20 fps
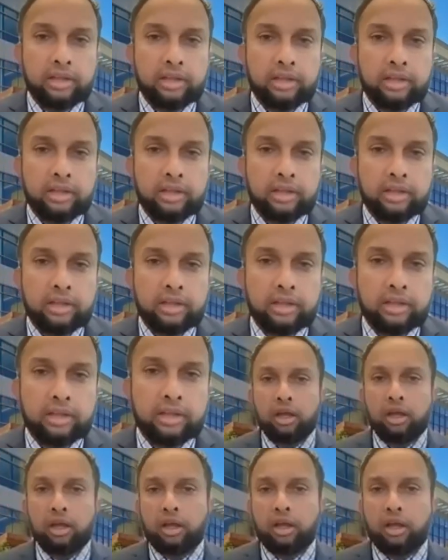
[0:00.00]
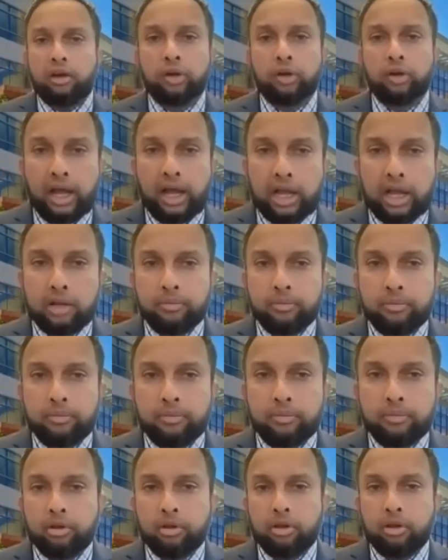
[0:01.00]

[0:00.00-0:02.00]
a reliable